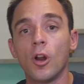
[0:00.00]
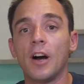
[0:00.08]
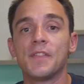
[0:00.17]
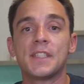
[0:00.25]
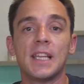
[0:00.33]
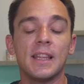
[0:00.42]

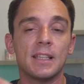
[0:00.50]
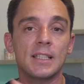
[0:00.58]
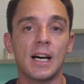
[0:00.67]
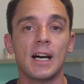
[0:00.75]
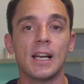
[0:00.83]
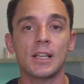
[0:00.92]
I've sent the
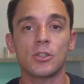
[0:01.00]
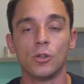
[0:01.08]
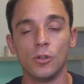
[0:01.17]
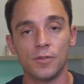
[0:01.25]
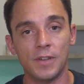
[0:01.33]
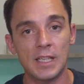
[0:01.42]
data
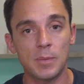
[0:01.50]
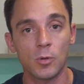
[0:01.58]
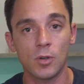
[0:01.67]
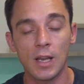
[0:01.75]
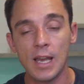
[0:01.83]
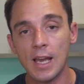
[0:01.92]
to Facebook